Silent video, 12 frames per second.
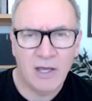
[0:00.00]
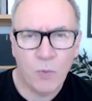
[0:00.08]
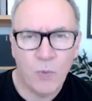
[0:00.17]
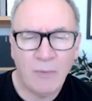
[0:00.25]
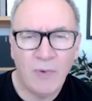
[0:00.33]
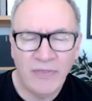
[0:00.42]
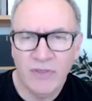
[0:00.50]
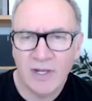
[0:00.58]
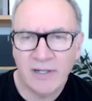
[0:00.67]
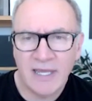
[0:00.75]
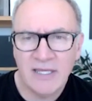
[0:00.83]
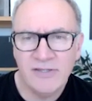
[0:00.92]
when the
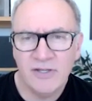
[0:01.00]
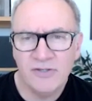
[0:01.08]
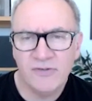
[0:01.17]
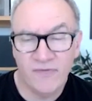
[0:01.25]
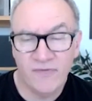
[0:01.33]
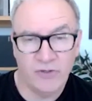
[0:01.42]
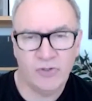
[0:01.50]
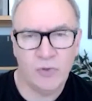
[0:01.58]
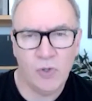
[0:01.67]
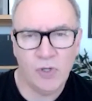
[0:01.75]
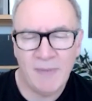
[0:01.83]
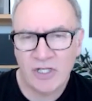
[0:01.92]
Glazers first
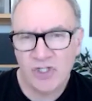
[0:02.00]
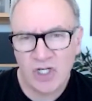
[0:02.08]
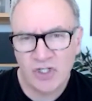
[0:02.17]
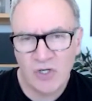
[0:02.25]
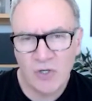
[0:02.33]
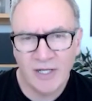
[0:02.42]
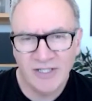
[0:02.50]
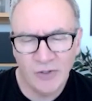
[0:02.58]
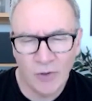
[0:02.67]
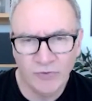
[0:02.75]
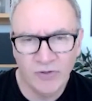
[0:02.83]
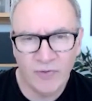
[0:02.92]
took Manchester United
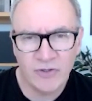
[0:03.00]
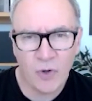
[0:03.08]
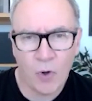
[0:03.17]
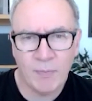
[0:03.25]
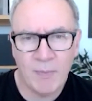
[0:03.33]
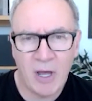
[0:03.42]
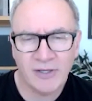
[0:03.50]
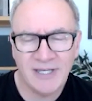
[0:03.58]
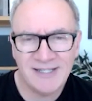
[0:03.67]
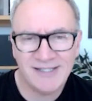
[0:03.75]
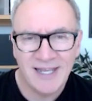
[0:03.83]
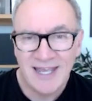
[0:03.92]
onto the stock
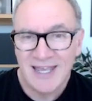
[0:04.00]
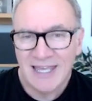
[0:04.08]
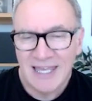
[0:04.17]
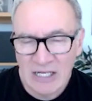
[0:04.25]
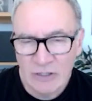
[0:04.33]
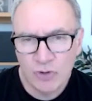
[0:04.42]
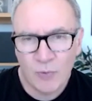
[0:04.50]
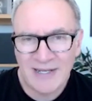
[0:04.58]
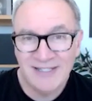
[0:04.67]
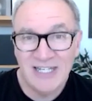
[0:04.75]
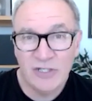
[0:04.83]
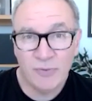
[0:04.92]
market in
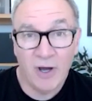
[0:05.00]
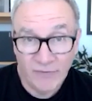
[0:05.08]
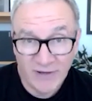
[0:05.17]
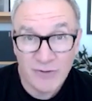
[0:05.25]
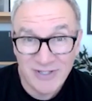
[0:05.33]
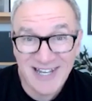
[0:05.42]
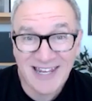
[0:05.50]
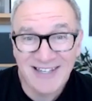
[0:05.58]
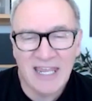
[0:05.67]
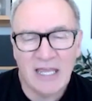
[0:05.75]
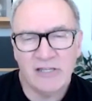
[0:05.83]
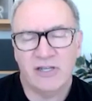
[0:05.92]
2012, you know, 10
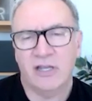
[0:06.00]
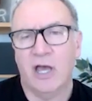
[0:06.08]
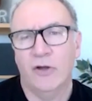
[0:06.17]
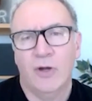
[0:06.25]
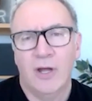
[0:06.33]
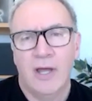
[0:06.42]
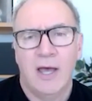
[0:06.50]
years ago,